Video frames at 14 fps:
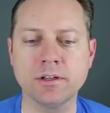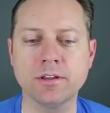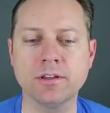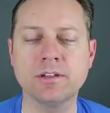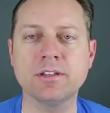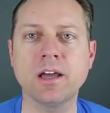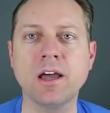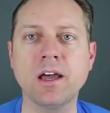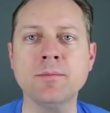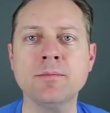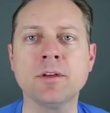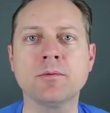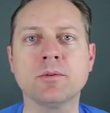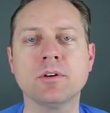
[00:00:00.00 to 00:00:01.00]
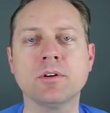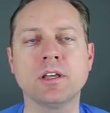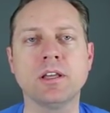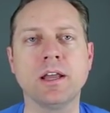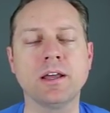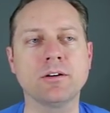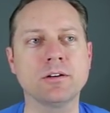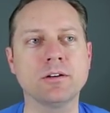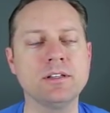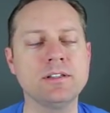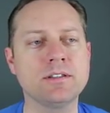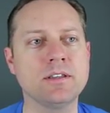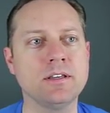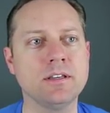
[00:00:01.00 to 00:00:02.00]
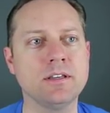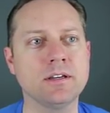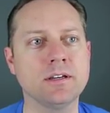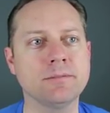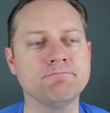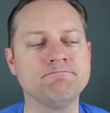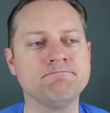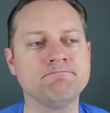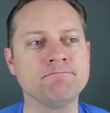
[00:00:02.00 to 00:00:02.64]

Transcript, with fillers: The time that we're looking at, or at least the um,